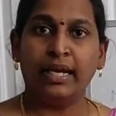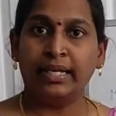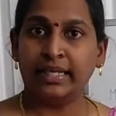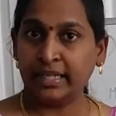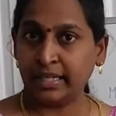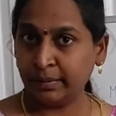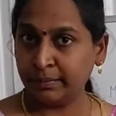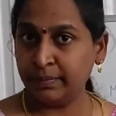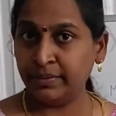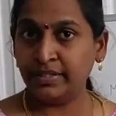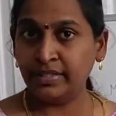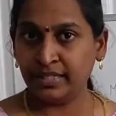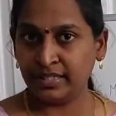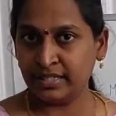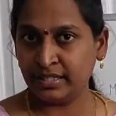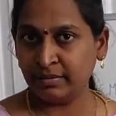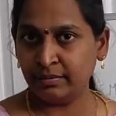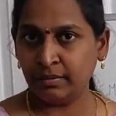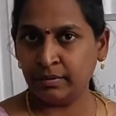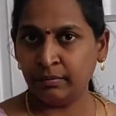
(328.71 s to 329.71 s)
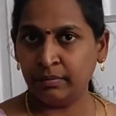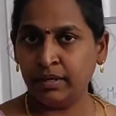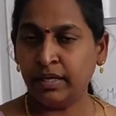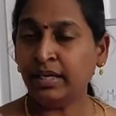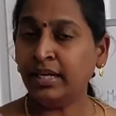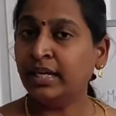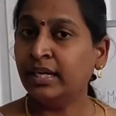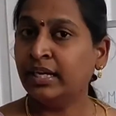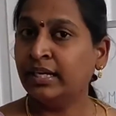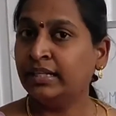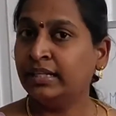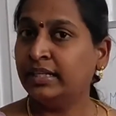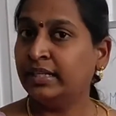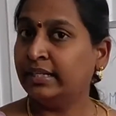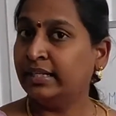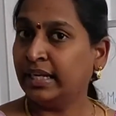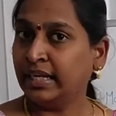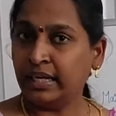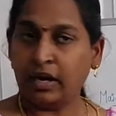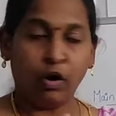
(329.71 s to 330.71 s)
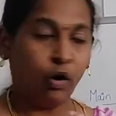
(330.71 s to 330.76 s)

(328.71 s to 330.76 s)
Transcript: And keep it as, remember that